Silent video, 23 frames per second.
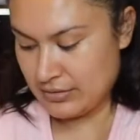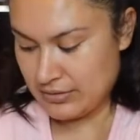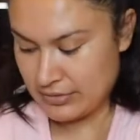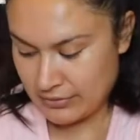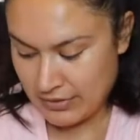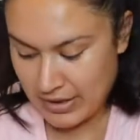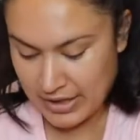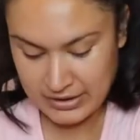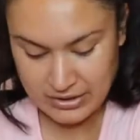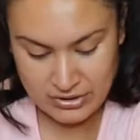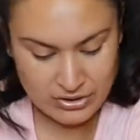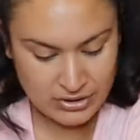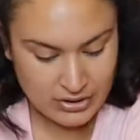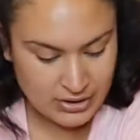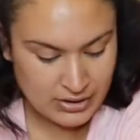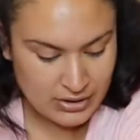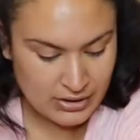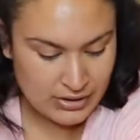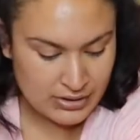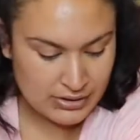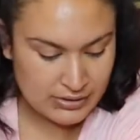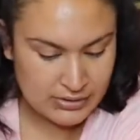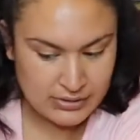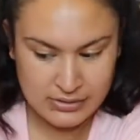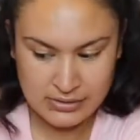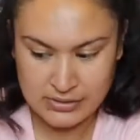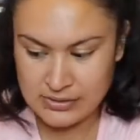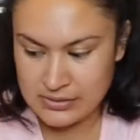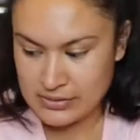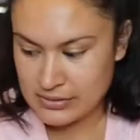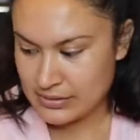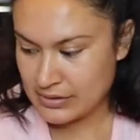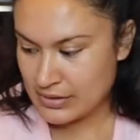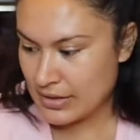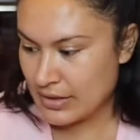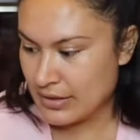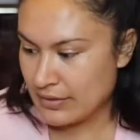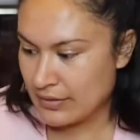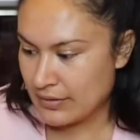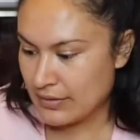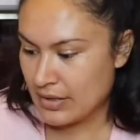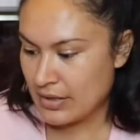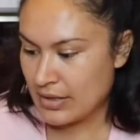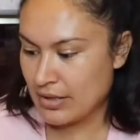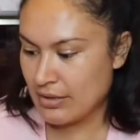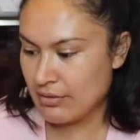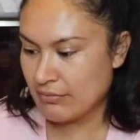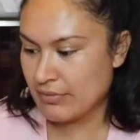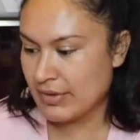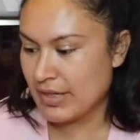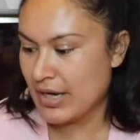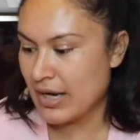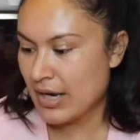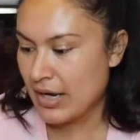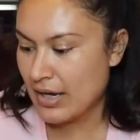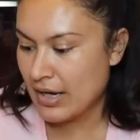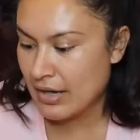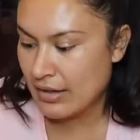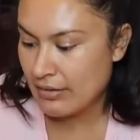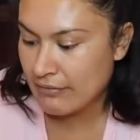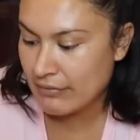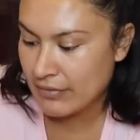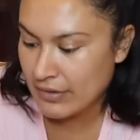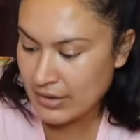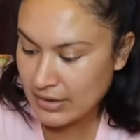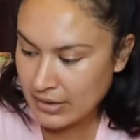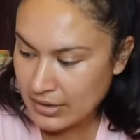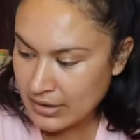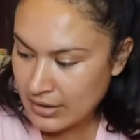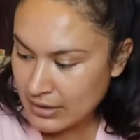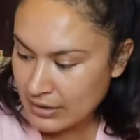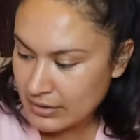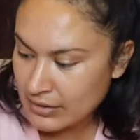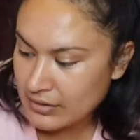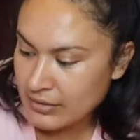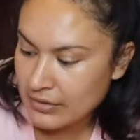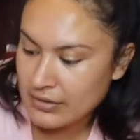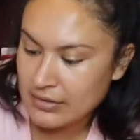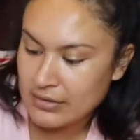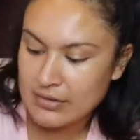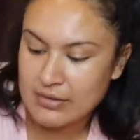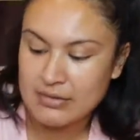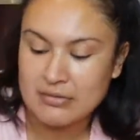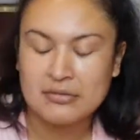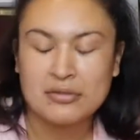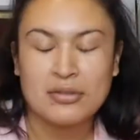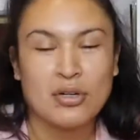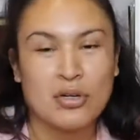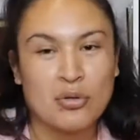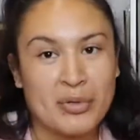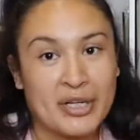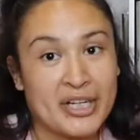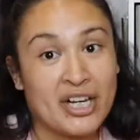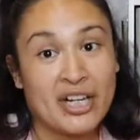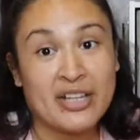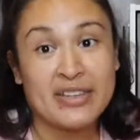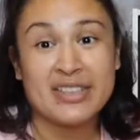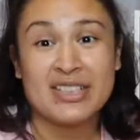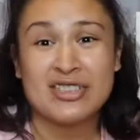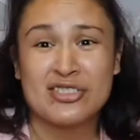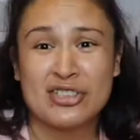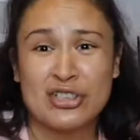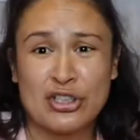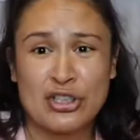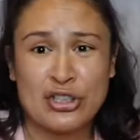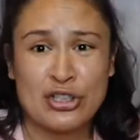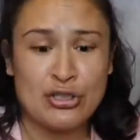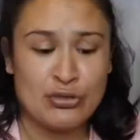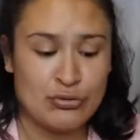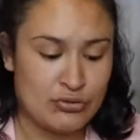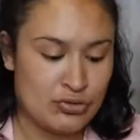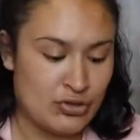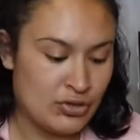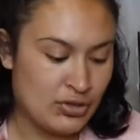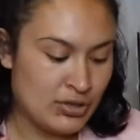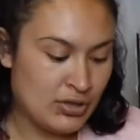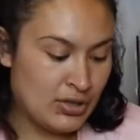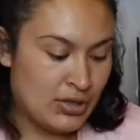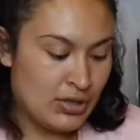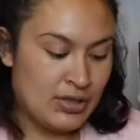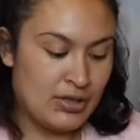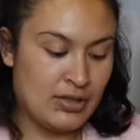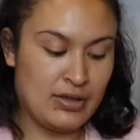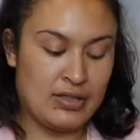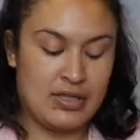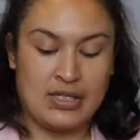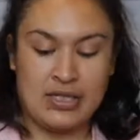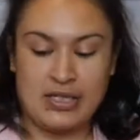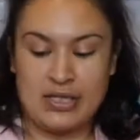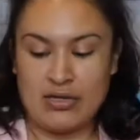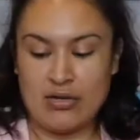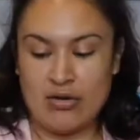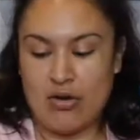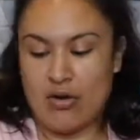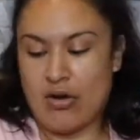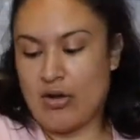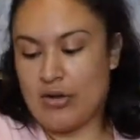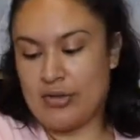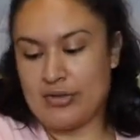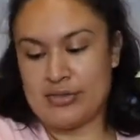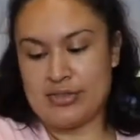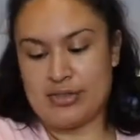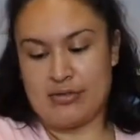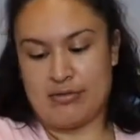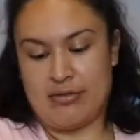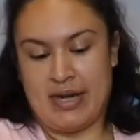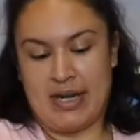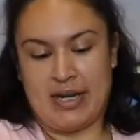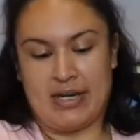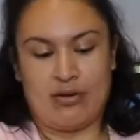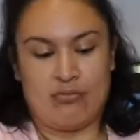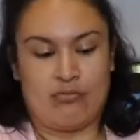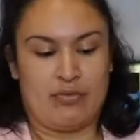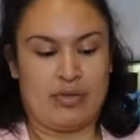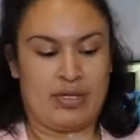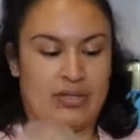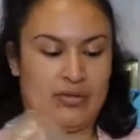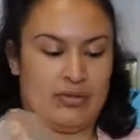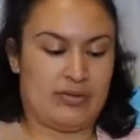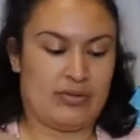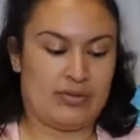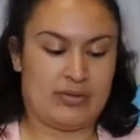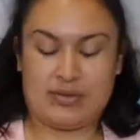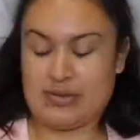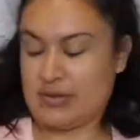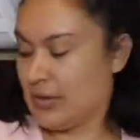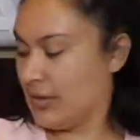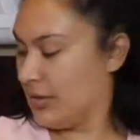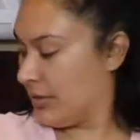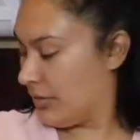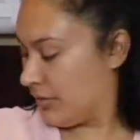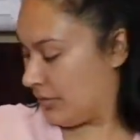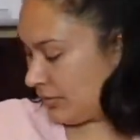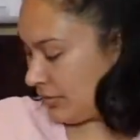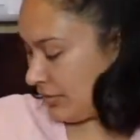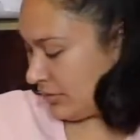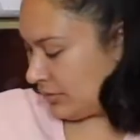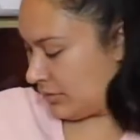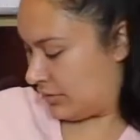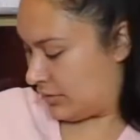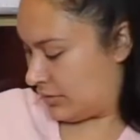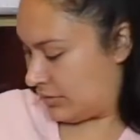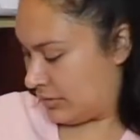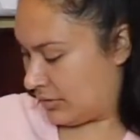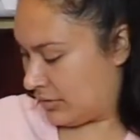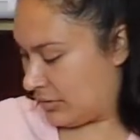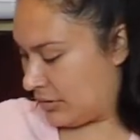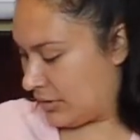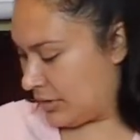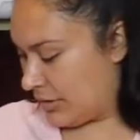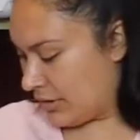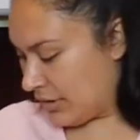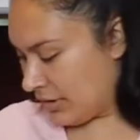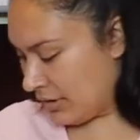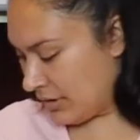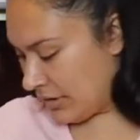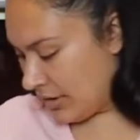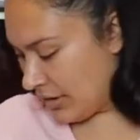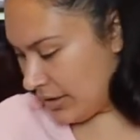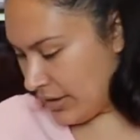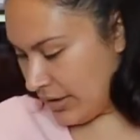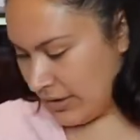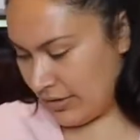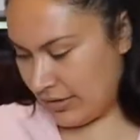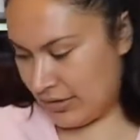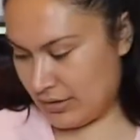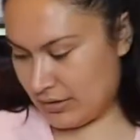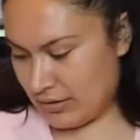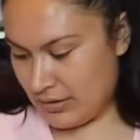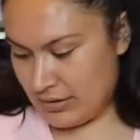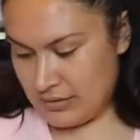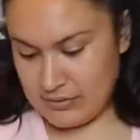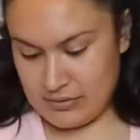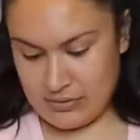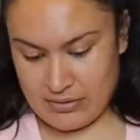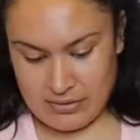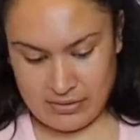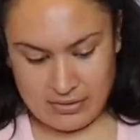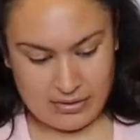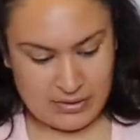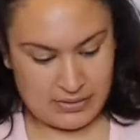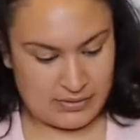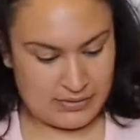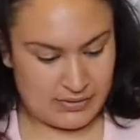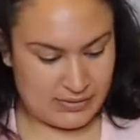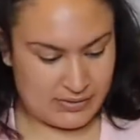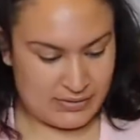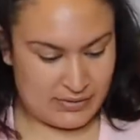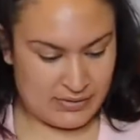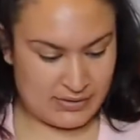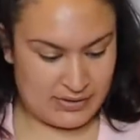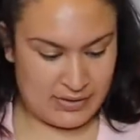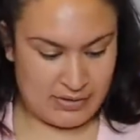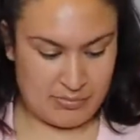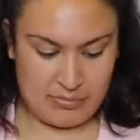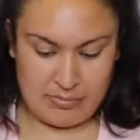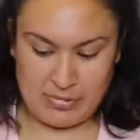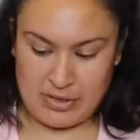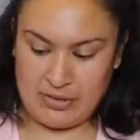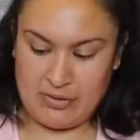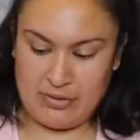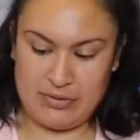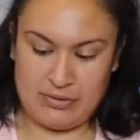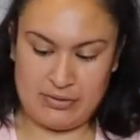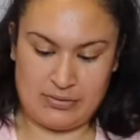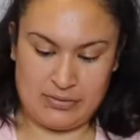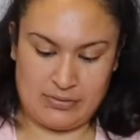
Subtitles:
directions, and then we have, oh my god, these are huge, the all-terrain wheels. And then I think these are the seat belts.